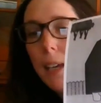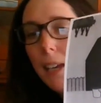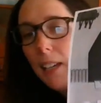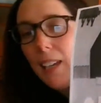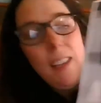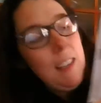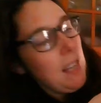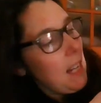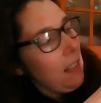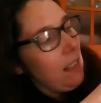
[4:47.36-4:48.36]
pig
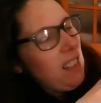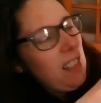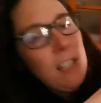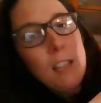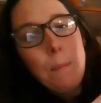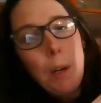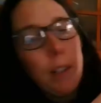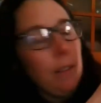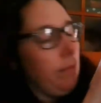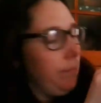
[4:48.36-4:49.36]
in the
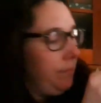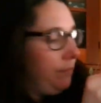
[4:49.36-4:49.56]
barn.